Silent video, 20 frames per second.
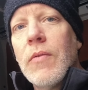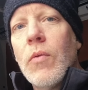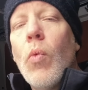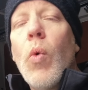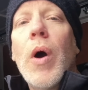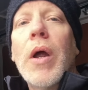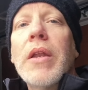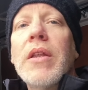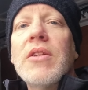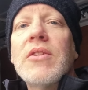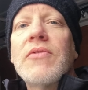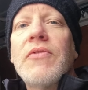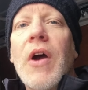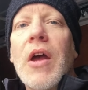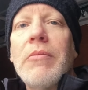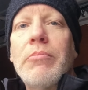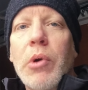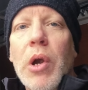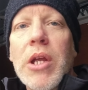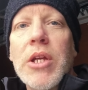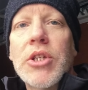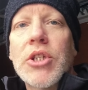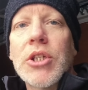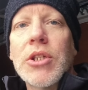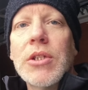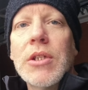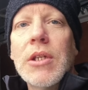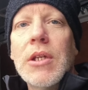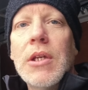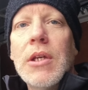One is
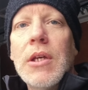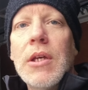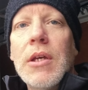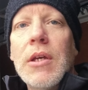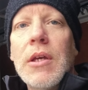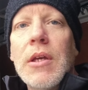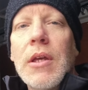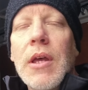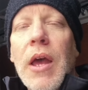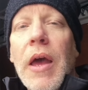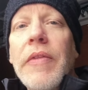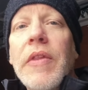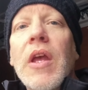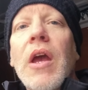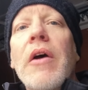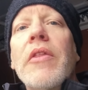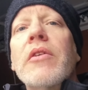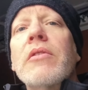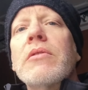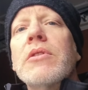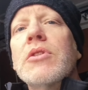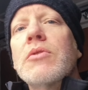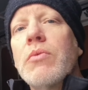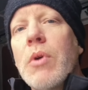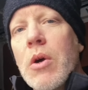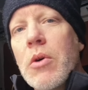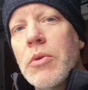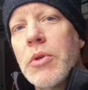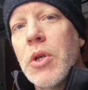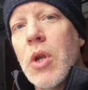vibration, and the other is
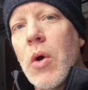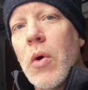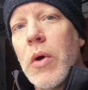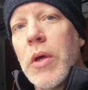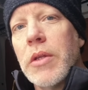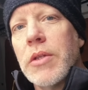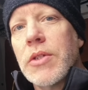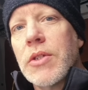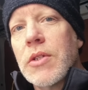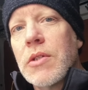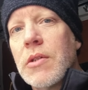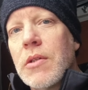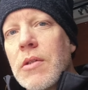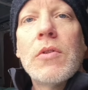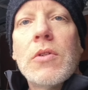road noise.